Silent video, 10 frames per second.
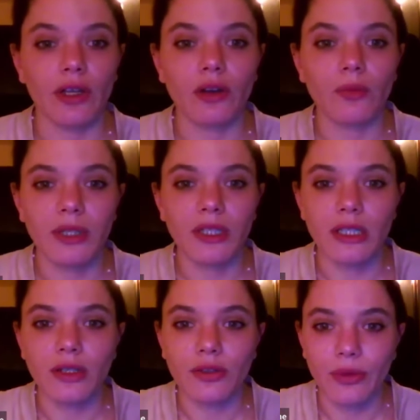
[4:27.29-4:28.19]
I
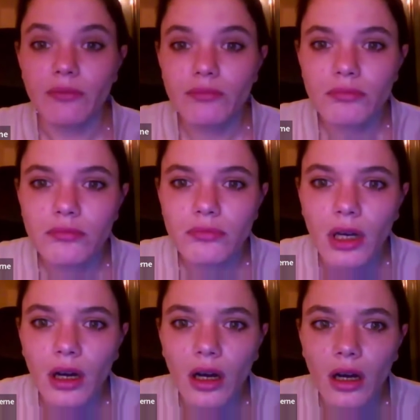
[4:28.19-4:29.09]
completely agree.
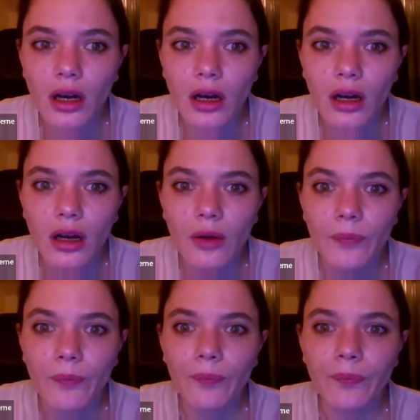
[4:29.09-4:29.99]

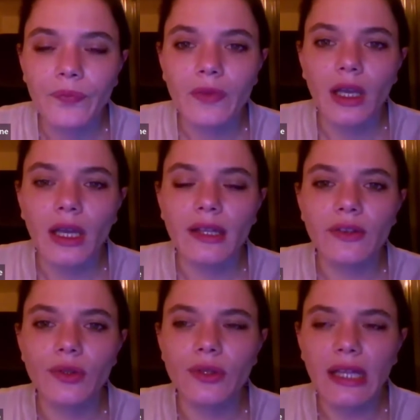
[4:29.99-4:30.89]
And
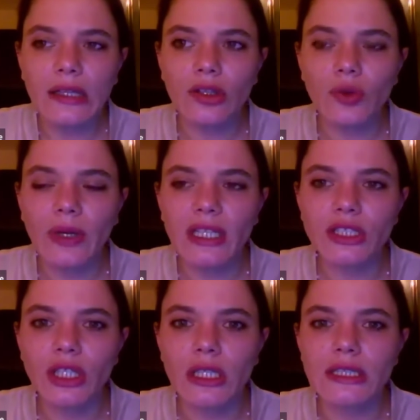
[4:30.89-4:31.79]
so then the
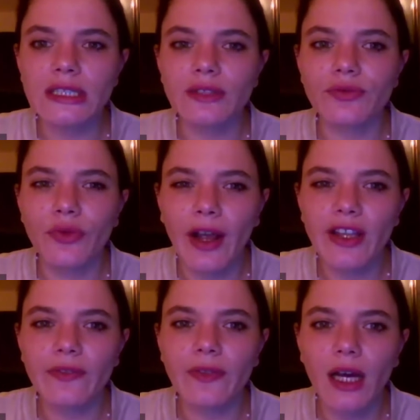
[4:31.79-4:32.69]
question is, if
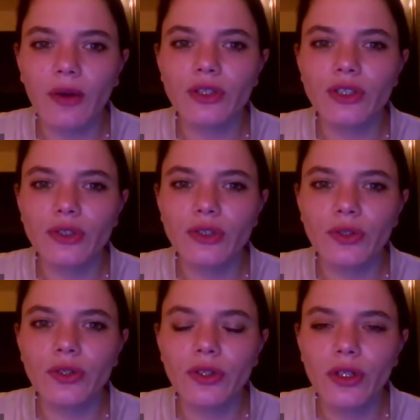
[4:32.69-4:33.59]
rice flour showed
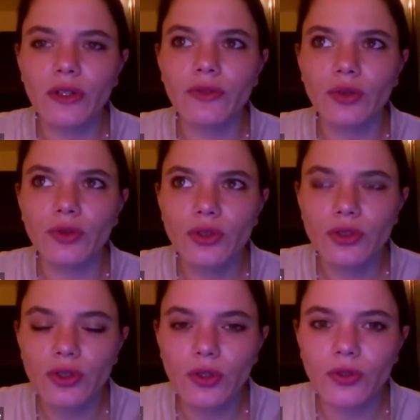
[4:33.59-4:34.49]
the curve you
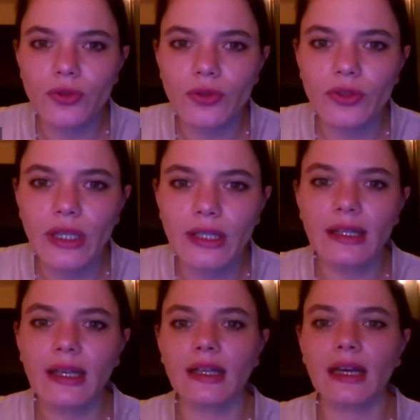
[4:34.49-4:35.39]
showed, and
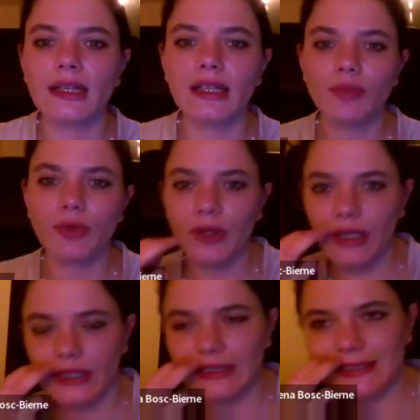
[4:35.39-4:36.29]
then adding
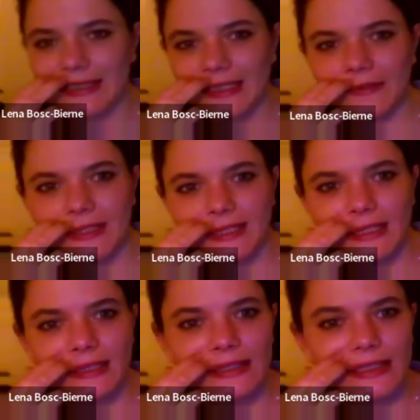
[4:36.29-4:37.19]
protein, it
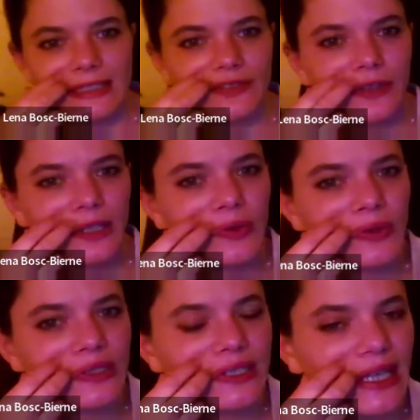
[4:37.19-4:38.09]
shifts. Is it fair
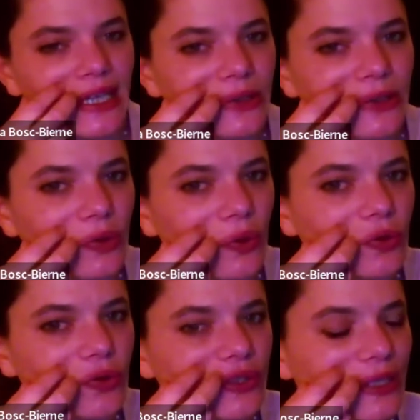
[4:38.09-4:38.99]
to say not
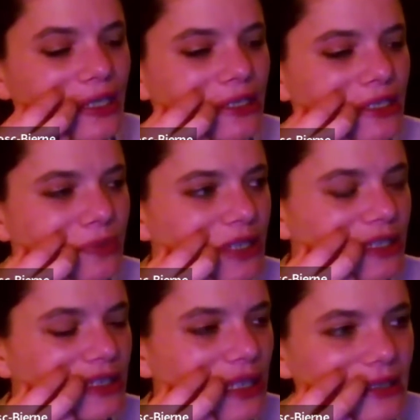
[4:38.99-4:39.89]
all the starch is
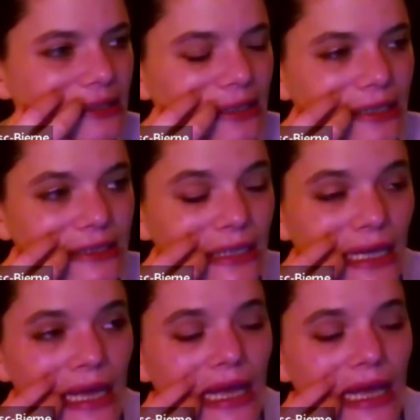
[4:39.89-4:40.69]
being gelatinized?